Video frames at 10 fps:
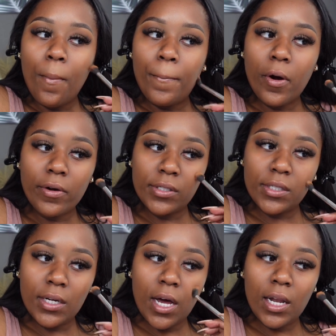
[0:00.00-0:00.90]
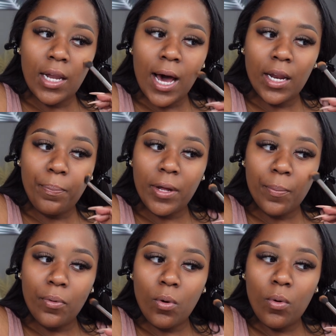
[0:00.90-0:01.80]
person. A lot of
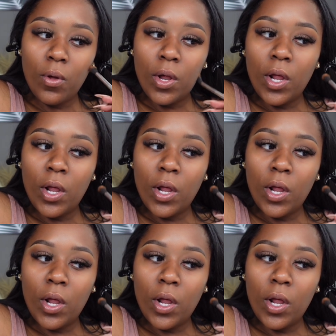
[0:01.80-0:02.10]
people